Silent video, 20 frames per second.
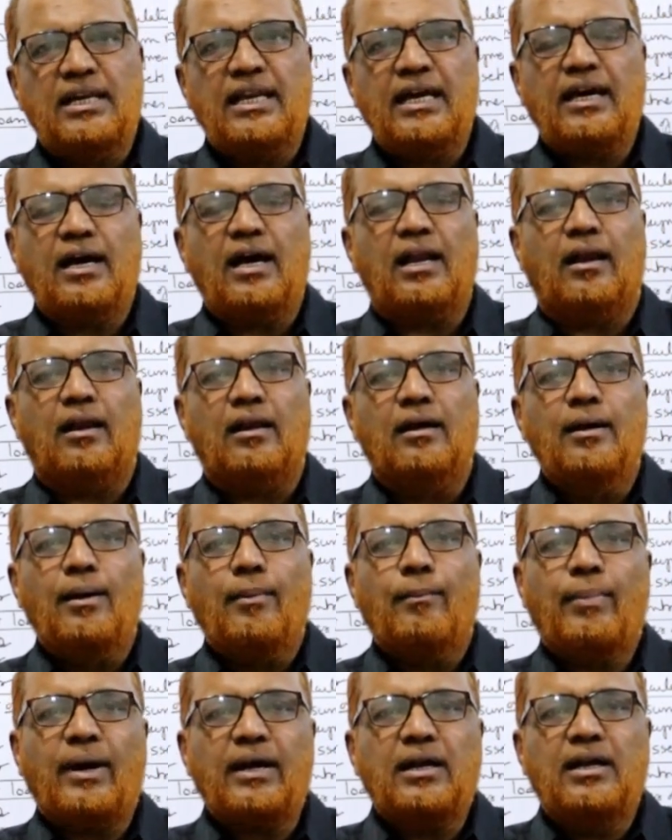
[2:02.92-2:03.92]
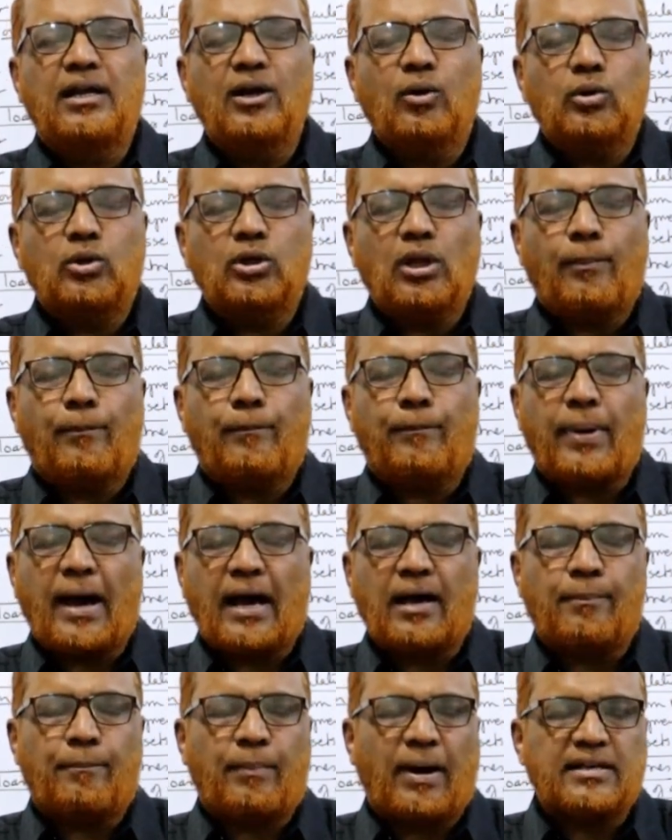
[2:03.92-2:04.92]
legal, but due to the
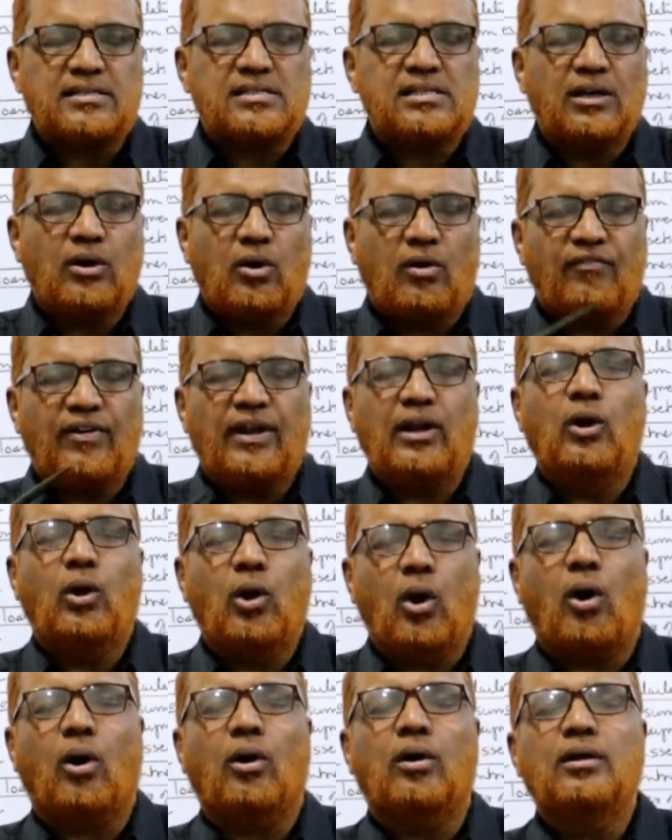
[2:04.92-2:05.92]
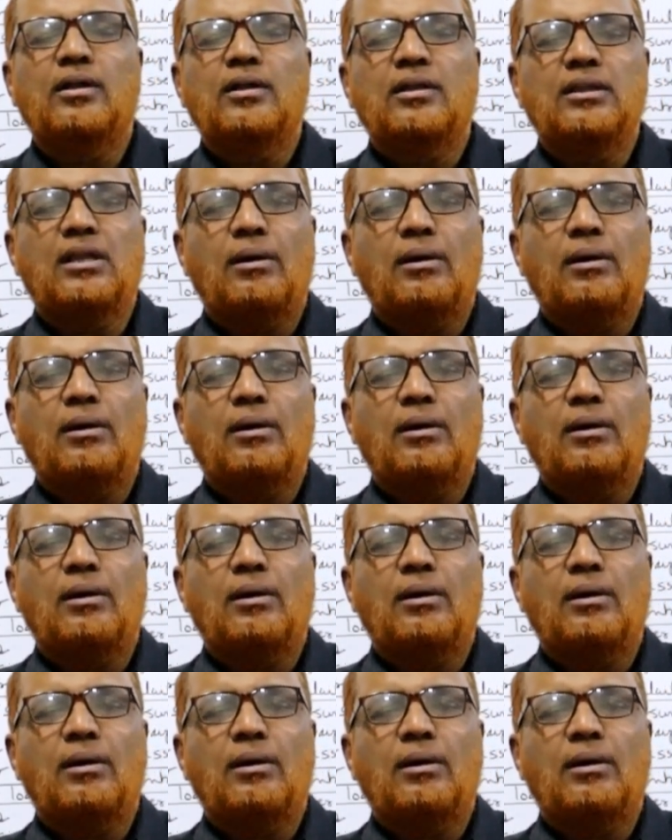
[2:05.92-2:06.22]
pa passing of a law,